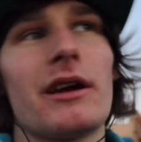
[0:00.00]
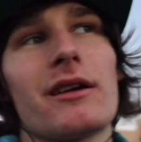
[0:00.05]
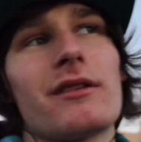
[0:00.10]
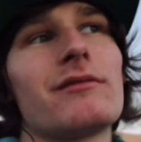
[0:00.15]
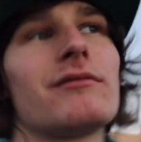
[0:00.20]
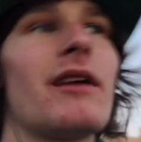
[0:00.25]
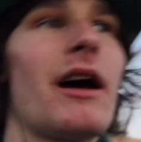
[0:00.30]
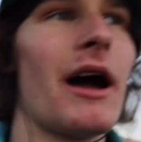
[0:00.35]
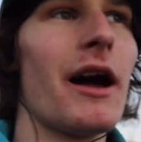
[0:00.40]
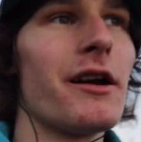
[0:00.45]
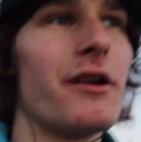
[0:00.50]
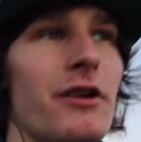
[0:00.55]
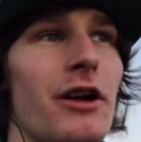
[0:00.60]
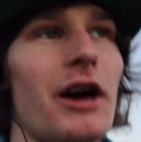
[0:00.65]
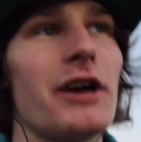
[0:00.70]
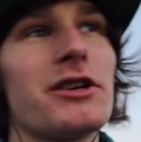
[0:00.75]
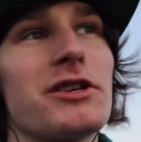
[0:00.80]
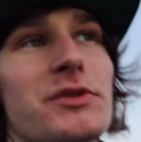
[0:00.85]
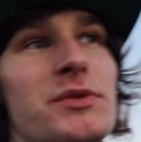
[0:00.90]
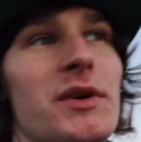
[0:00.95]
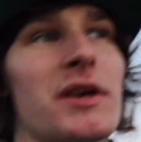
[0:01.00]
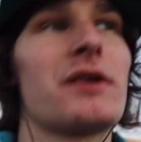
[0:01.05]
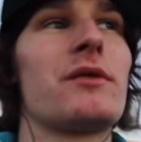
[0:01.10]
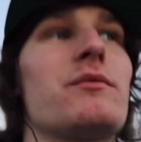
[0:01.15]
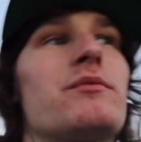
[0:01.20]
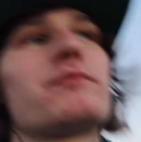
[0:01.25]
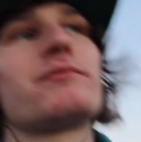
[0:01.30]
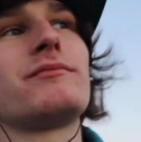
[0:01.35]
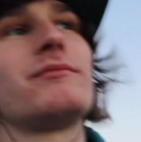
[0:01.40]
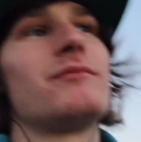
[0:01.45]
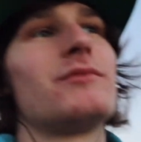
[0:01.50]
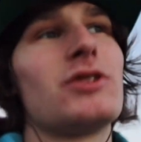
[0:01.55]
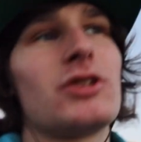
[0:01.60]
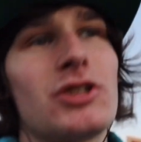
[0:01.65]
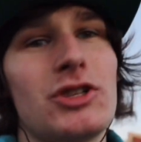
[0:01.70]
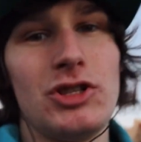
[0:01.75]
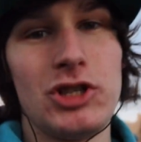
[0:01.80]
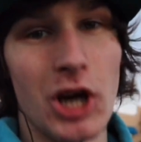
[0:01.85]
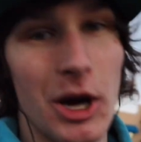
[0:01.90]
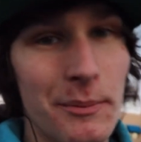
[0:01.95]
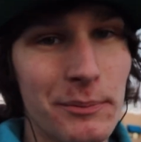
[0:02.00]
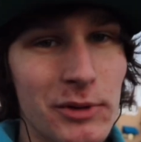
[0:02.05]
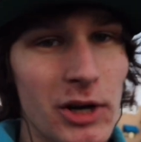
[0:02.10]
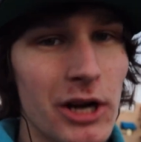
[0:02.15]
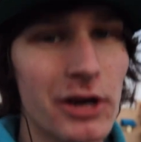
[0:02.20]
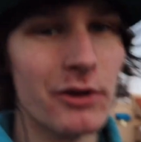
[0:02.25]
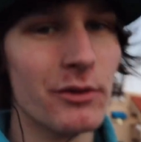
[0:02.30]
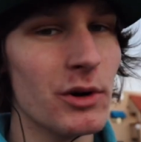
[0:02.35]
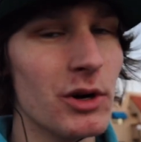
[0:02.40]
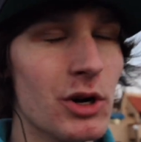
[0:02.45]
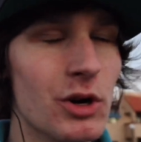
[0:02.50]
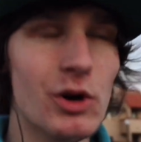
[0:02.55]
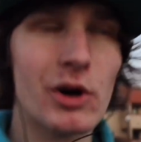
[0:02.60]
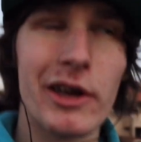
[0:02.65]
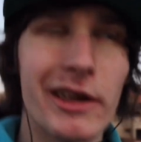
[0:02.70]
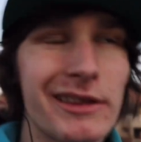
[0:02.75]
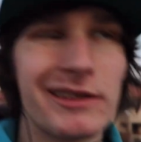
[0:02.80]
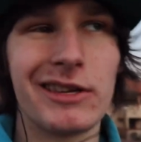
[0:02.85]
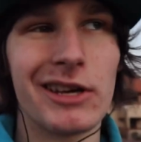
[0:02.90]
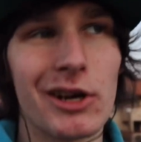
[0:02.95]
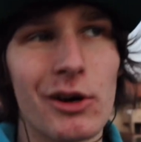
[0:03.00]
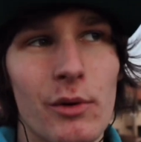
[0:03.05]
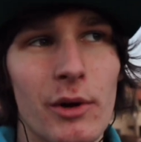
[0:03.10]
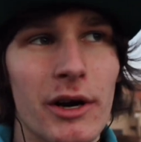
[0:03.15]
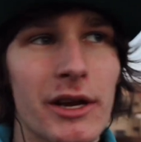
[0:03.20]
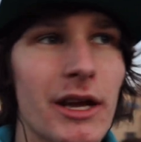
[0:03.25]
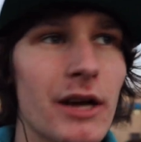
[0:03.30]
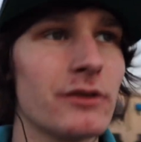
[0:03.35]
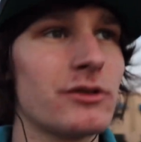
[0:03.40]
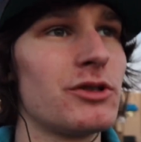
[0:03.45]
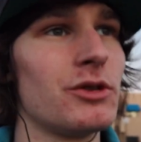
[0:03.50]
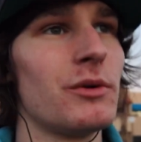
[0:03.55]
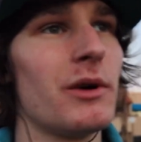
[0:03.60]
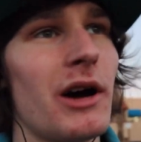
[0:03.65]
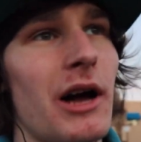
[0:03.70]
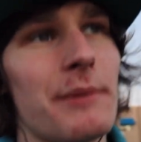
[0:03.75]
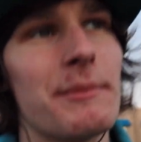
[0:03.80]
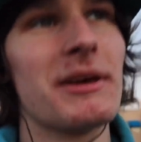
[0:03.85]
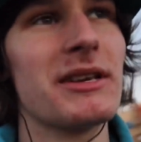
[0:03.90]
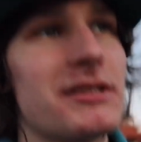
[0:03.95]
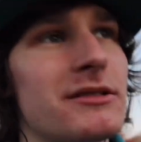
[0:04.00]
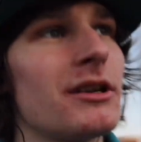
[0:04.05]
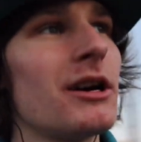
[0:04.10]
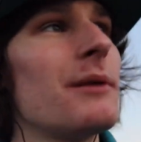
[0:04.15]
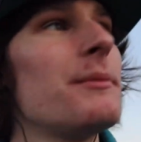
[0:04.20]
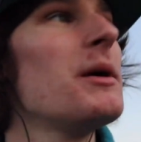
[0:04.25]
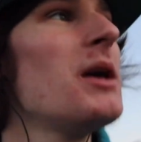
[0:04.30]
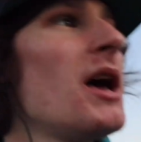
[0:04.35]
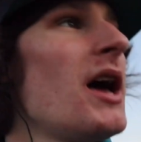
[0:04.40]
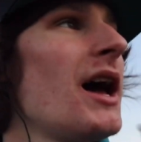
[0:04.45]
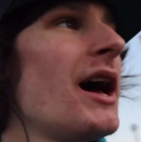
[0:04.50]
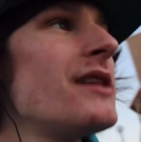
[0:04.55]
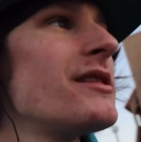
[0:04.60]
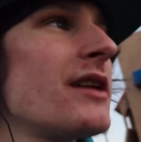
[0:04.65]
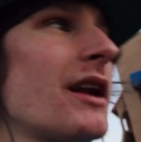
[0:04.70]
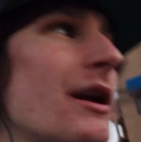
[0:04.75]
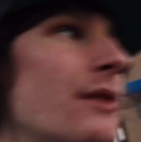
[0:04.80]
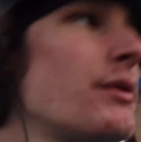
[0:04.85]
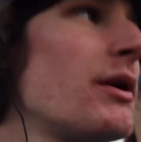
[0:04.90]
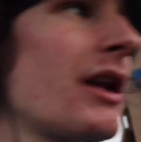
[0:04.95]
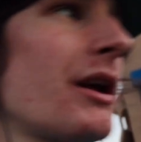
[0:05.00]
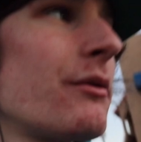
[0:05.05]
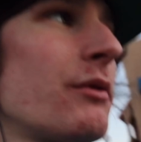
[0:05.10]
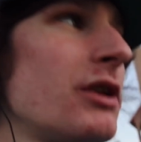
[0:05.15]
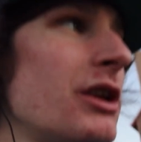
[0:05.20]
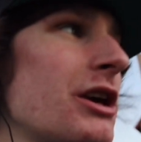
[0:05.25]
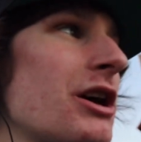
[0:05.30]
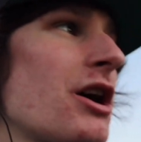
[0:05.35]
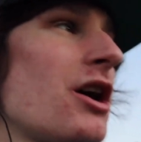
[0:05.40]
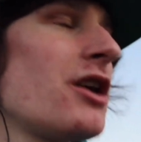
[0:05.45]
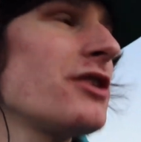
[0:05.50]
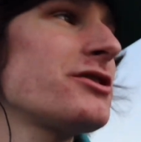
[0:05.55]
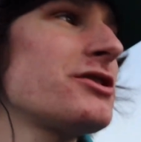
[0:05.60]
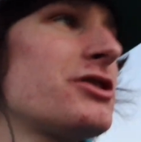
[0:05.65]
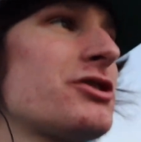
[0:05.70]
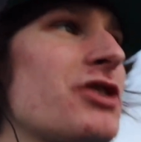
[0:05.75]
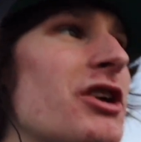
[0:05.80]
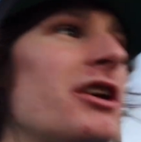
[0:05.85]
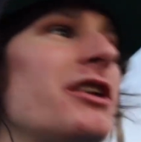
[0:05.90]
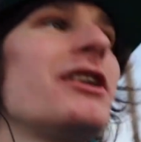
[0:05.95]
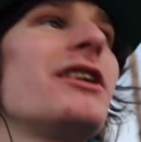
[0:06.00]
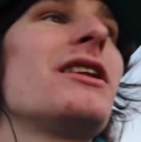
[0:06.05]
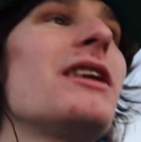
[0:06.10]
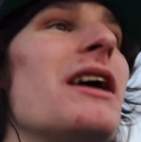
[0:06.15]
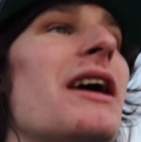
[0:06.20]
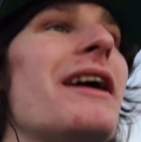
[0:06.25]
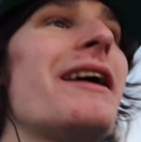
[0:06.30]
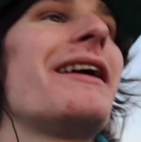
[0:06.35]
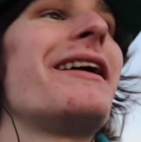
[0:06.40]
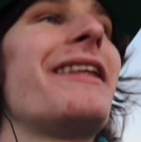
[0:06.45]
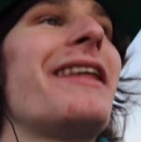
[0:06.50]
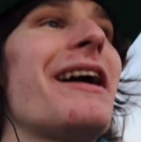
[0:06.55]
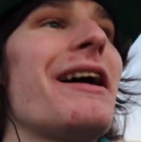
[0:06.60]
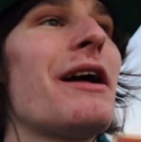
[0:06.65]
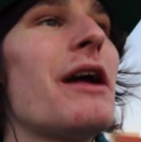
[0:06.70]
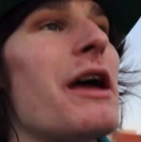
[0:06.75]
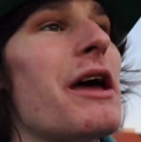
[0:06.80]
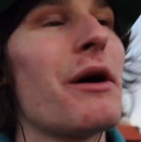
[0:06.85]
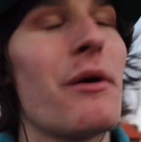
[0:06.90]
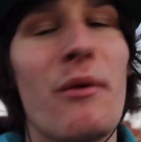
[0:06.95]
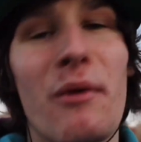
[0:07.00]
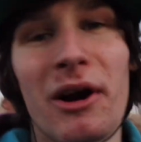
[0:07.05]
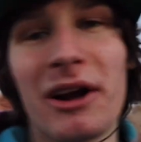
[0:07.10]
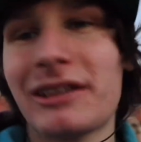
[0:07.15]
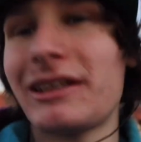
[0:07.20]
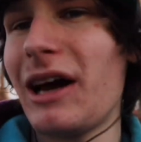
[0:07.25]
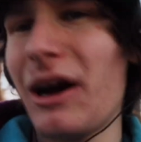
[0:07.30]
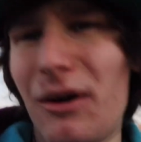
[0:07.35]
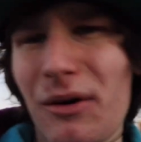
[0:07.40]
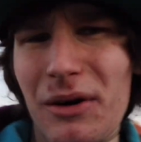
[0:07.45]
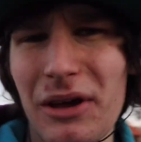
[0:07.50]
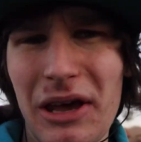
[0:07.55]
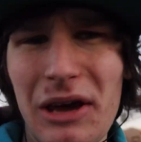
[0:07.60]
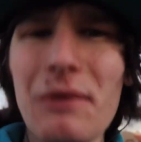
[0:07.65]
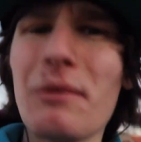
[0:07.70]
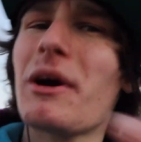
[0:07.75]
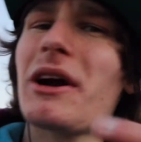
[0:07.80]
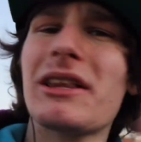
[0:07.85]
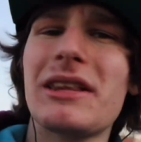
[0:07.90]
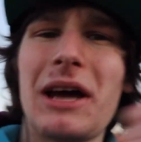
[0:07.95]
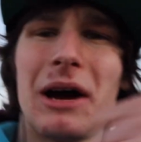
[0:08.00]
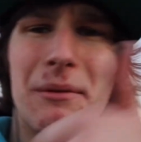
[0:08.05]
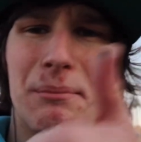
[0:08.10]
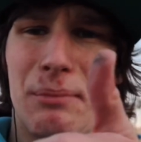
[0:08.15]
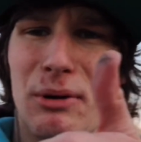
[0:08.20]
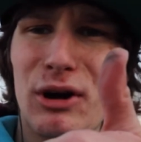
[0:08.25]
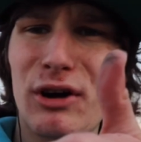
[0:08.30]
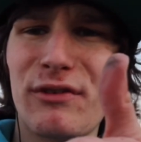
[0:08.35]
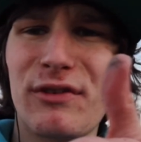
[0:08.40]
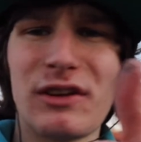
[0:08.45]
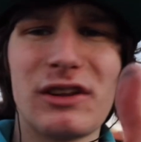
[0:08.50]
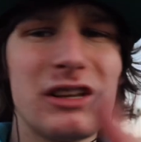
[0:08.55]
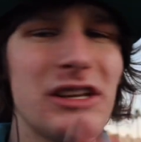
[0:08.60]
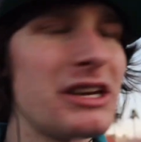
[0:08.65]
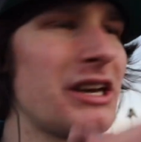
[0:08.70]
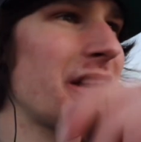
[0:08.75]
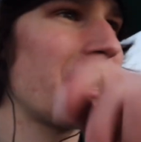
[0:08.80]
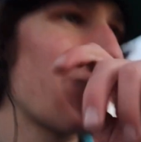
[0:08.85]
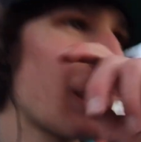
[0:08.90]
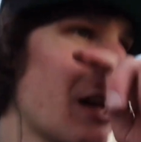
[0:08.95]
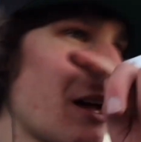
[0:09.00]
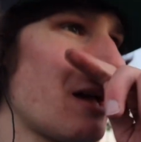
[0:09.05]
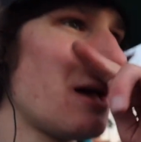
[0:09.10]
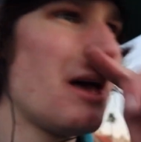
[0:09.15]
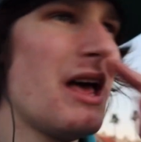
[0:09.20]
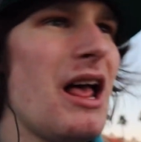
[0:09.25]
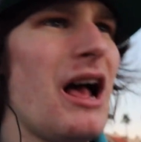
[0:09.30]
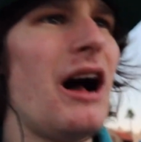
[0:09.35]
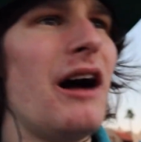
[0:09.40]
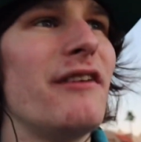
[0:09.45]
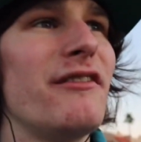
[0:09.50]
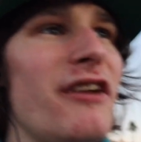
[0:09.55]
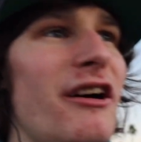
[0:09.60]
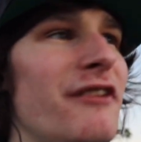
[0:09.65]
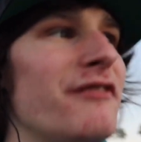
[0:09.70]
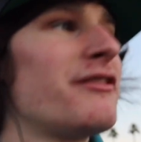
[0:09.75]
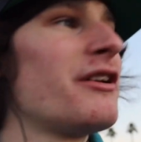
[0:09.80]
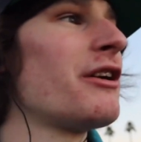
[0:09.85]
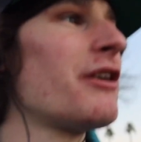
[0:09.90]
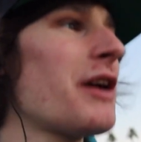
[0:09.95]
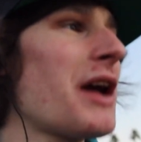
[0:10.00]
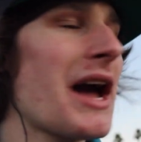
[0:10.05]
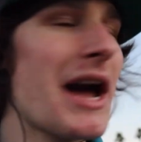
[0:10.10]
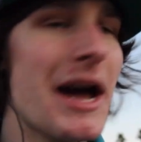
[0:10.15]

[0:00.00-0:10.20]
like, I don't know, I just like just jumped on it real quick didn't work out too well I messed up and then I, when I really concentrated and that it worked out it worked out perfectly and I I'm, I'm very